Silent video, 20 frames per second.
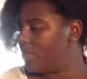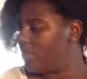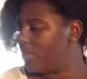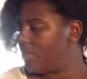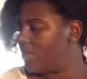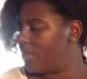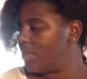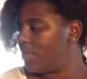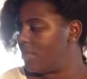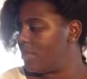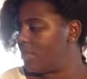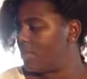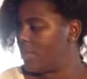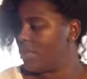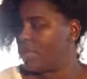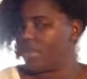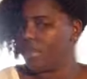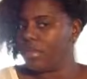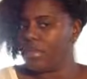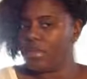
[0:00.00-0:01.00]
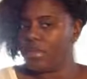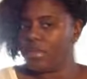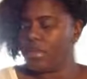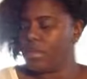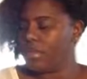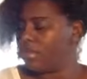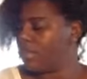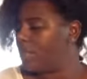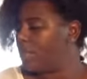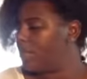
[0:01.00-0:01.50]

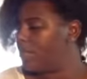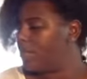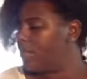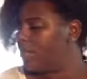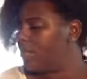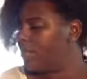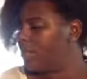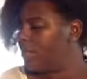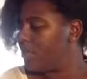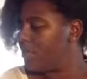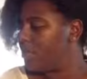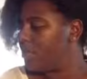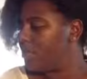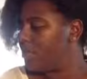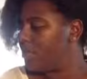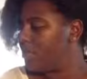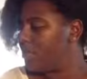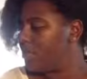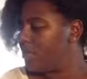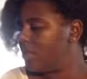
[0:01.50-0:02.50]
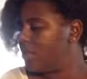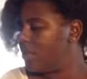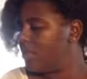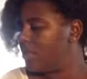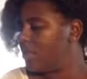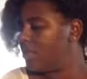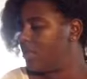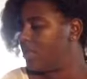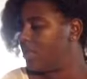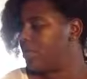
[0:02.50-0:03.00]

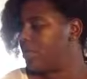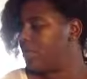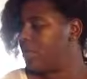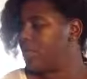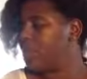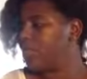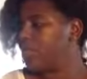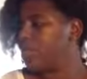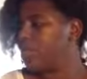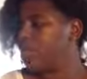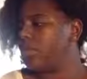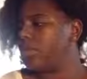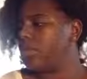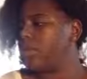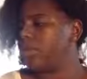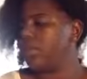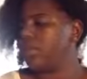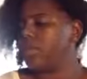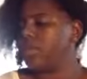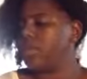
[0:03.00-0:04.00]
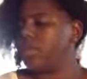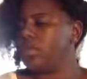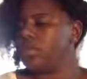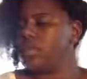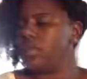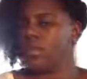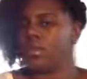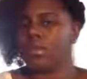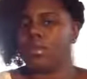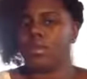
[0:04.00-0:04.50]

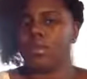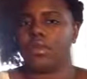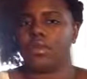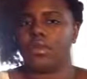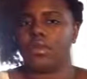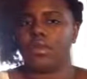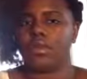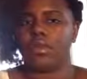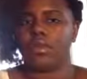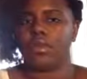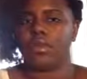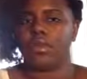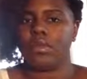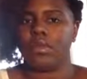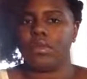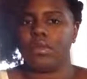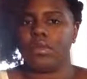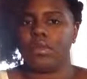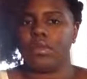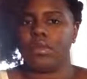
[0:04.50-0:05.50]
[no speech]